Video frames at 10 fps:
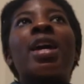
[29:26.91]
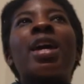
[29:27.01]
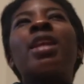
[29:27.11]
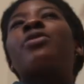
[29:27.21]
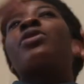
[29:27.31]

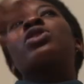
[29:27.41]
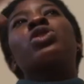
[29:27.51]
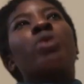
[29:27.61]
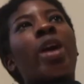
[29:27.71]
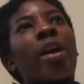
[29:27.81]
and it
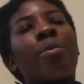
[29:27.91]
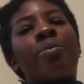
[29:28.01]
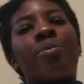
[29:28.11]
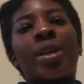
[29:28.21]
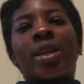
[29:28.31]
feels right
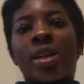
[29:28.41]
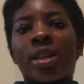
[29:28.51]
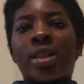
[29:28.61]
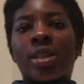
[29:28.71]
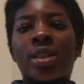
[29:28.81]

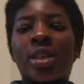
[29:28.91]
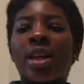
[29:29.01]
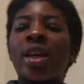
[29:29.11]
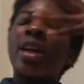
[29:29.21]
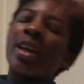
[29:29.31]
because
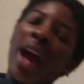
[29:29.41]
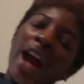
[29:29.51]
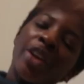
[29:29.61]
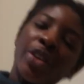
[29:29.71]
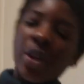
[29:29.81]
it,
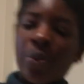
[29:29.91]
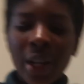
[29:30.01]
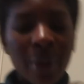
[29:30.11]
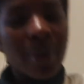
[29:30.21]
I understand why they